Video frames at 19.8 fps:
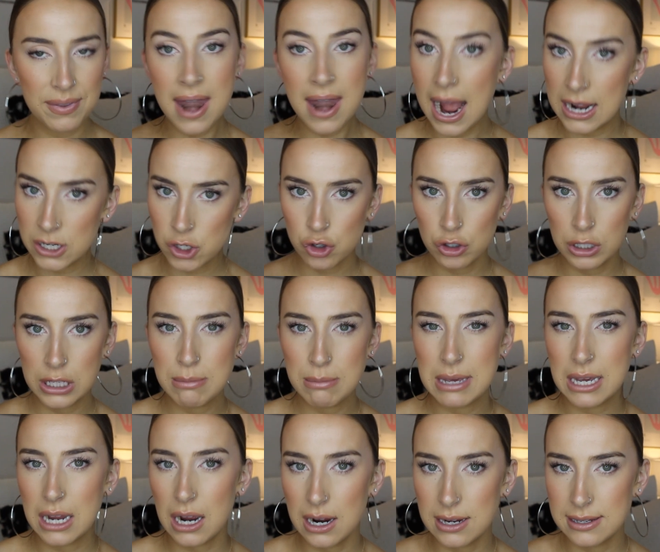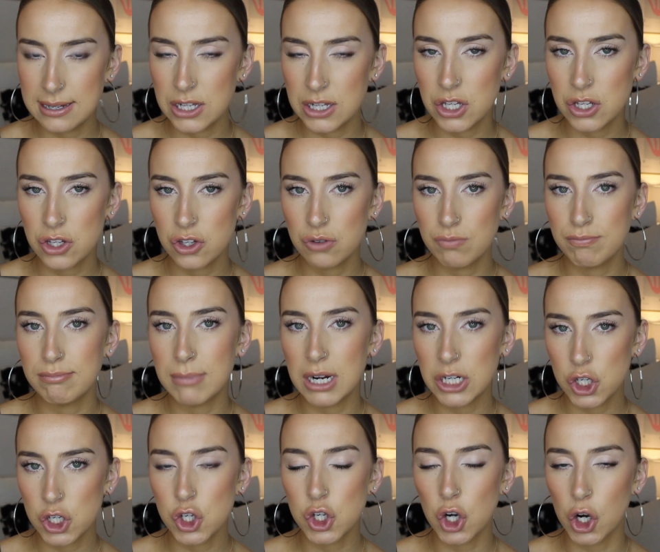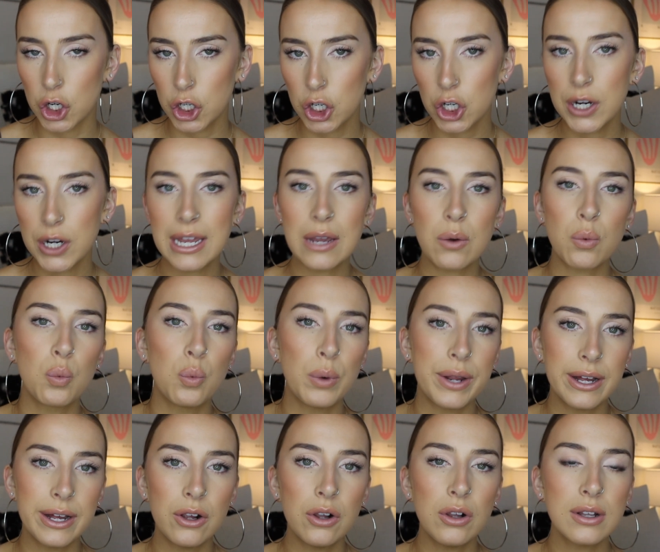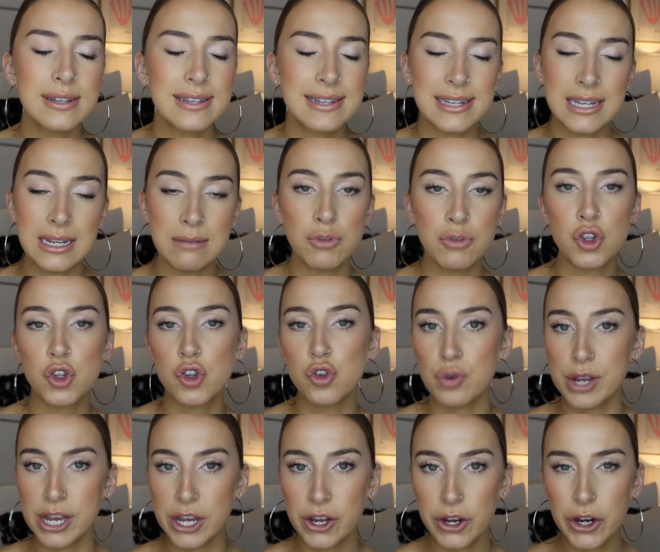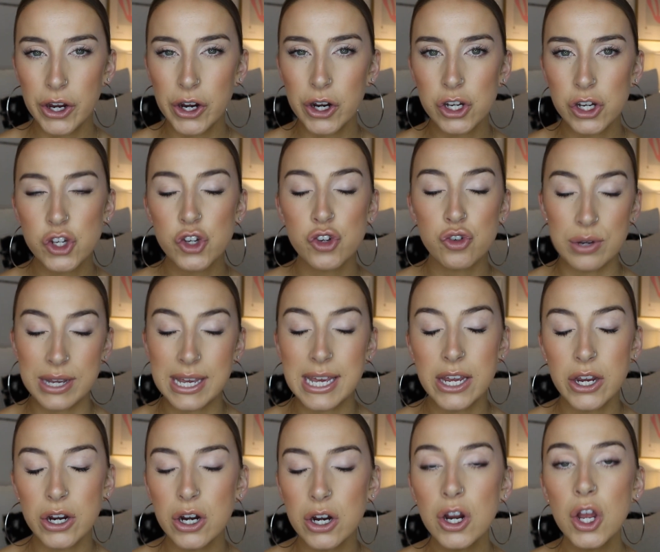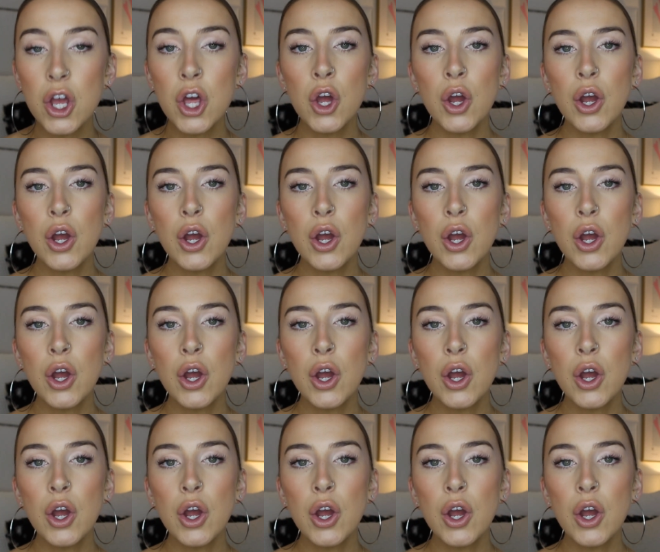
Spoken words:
Naturally, because it's much darker, it will seem streakier